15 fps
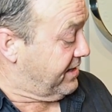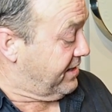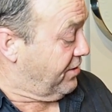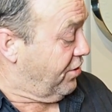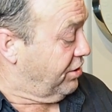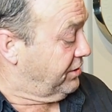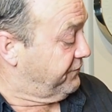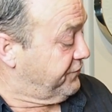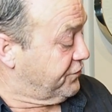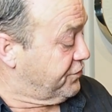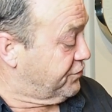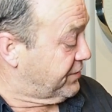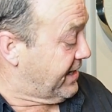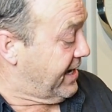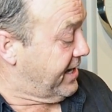olive
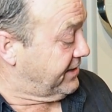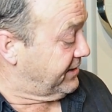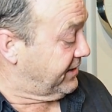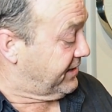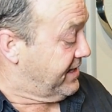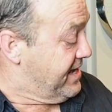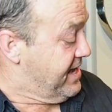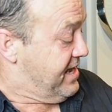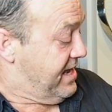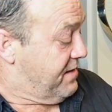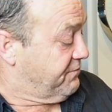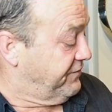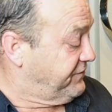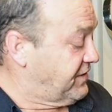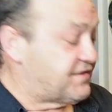oil, garlic, and
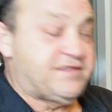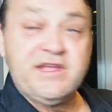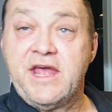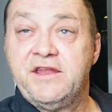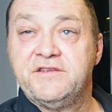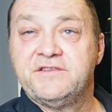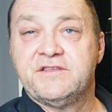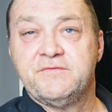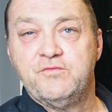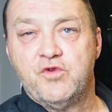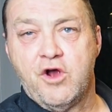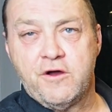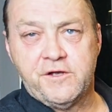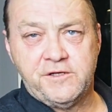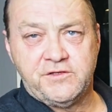we've just added some
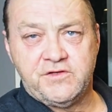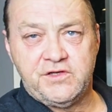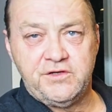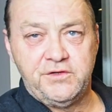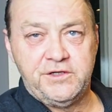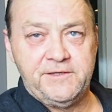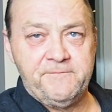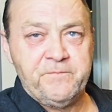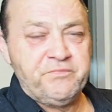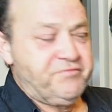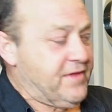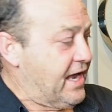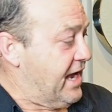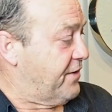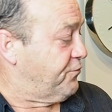rocket to it
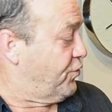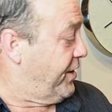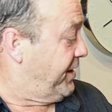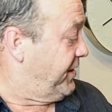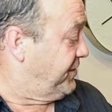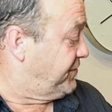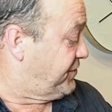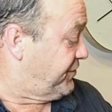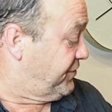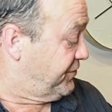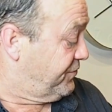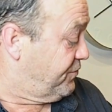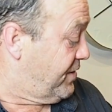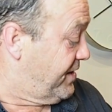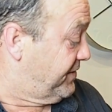and ready
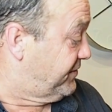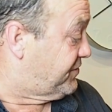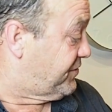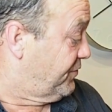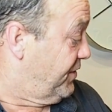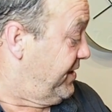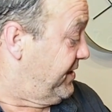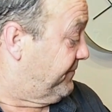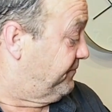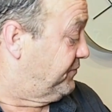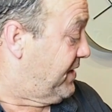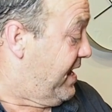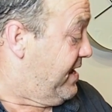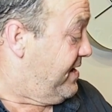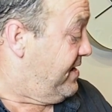to eat.
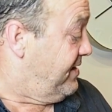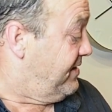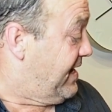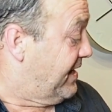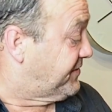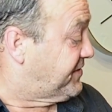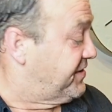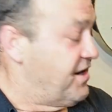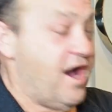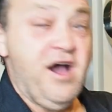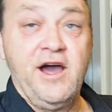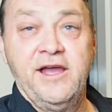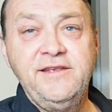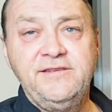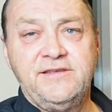Now
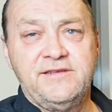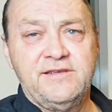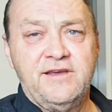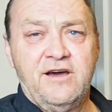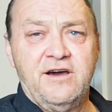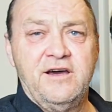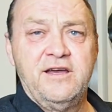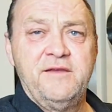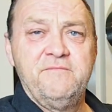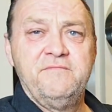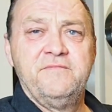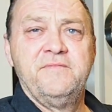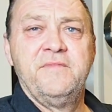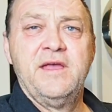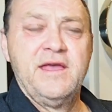tonight,
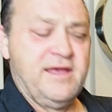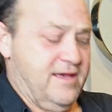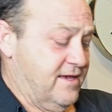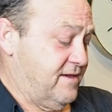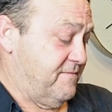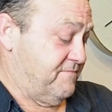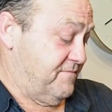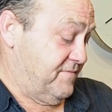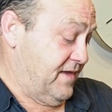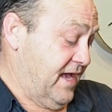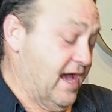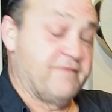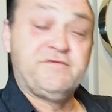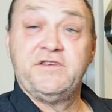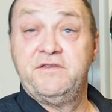I'm
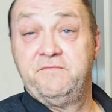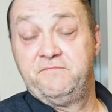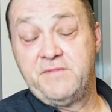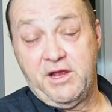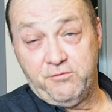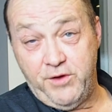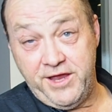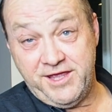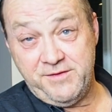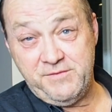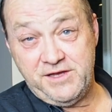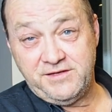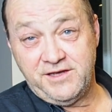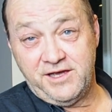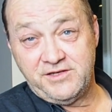after a
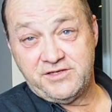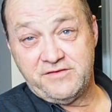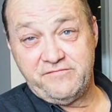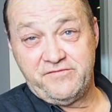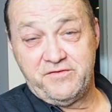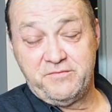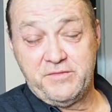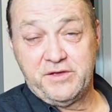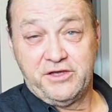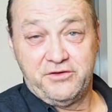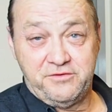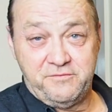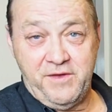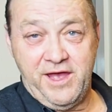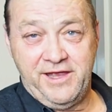recommendation from a
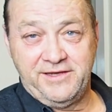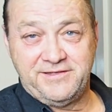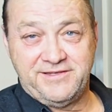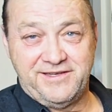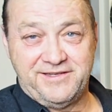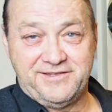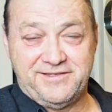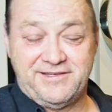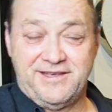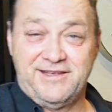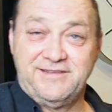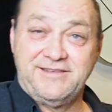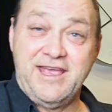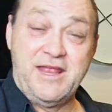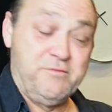good mate at
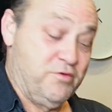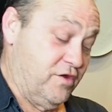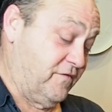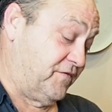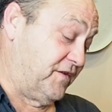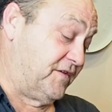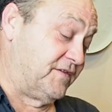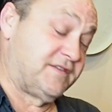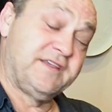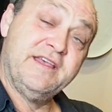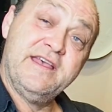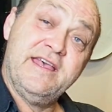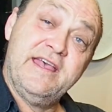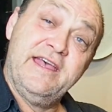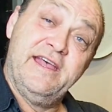Dan Murphy's
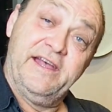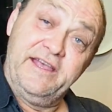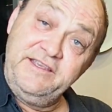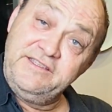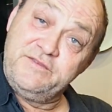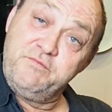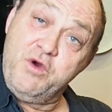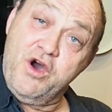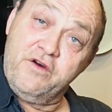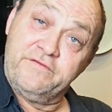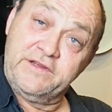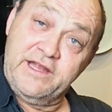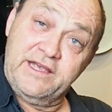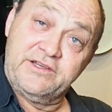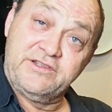East
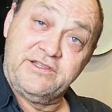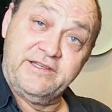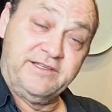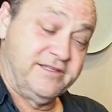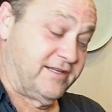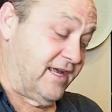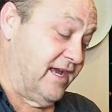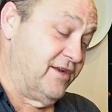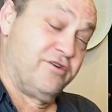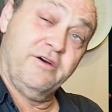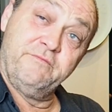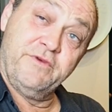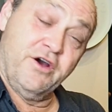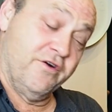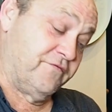Malvern, actually today,
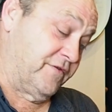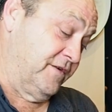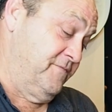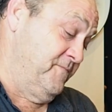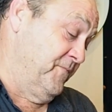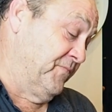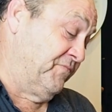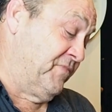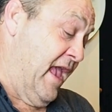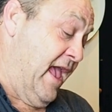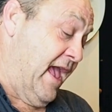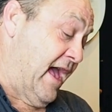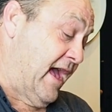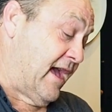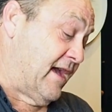not Malvern.
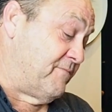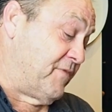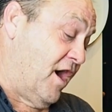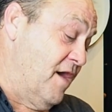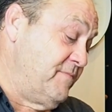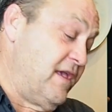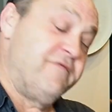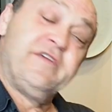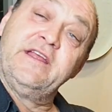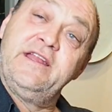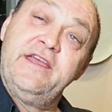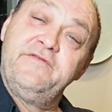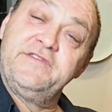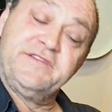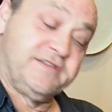I'm having an
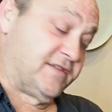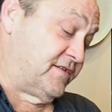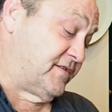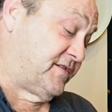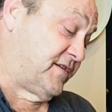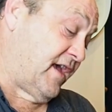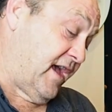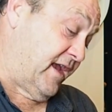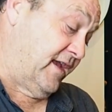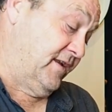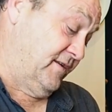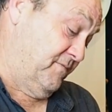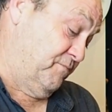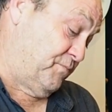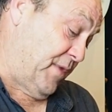Evans and
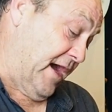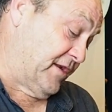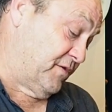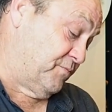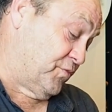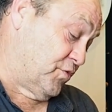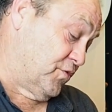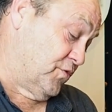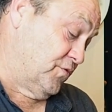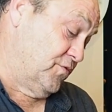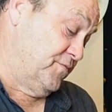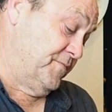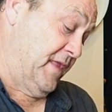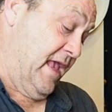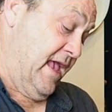Tate
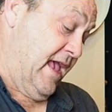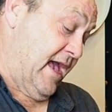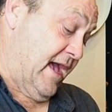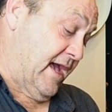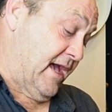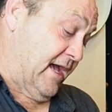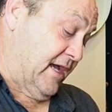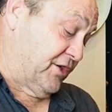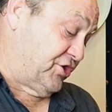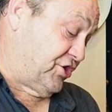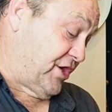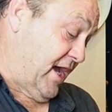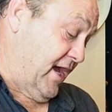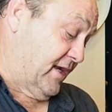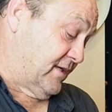Butterball
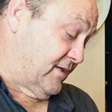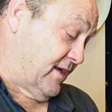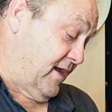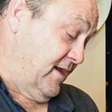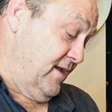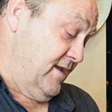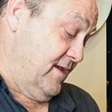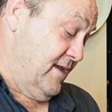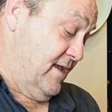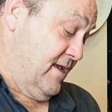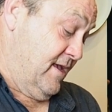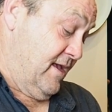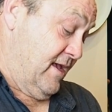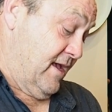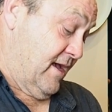Chardonnay
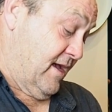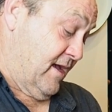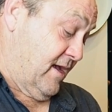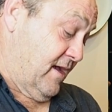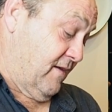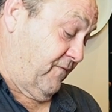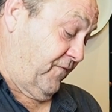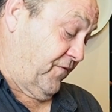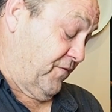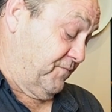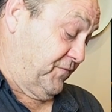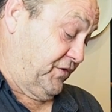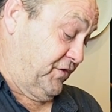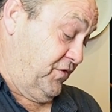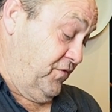
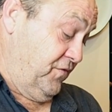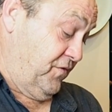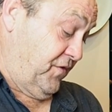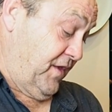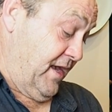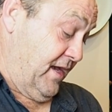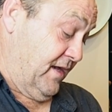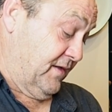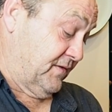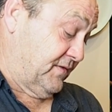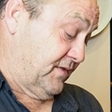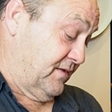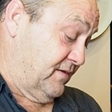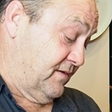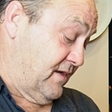from
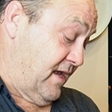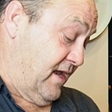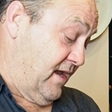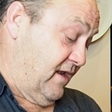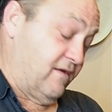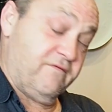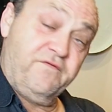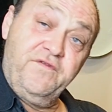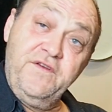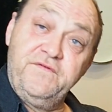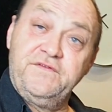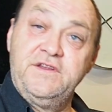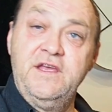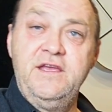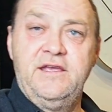
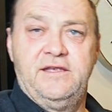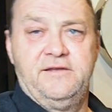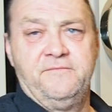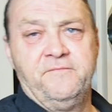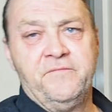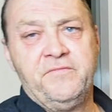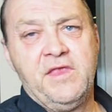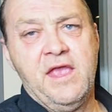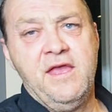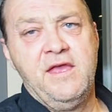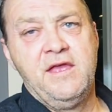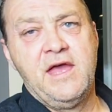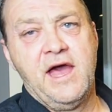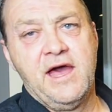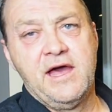2015.
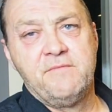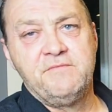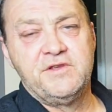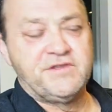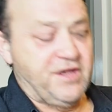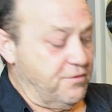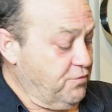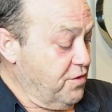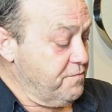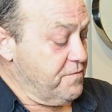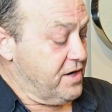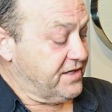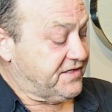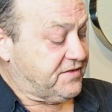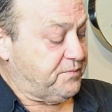So what
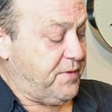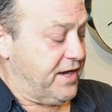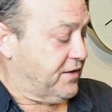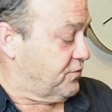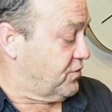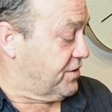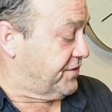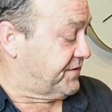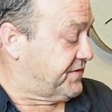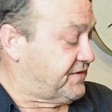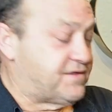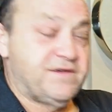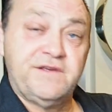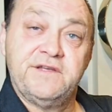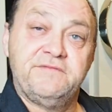my spec was
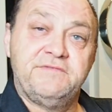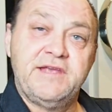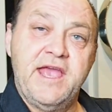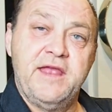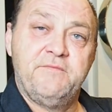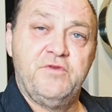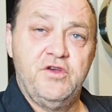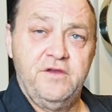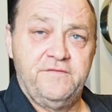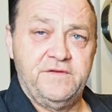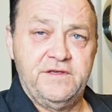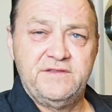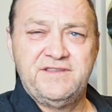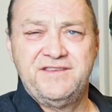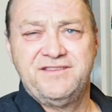to Dan
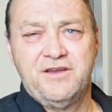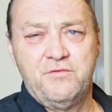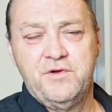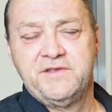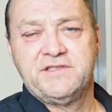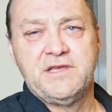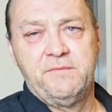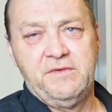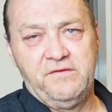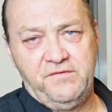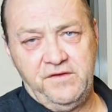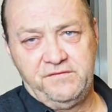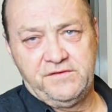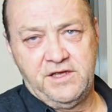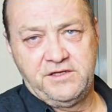Murphy's is I want something
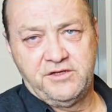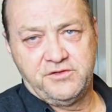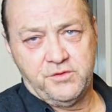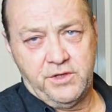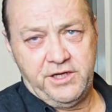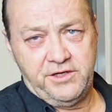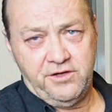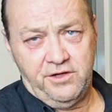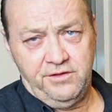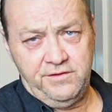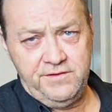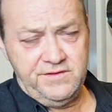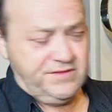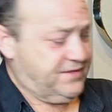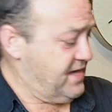$15 to
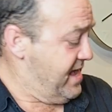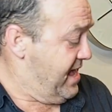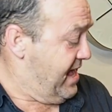$20.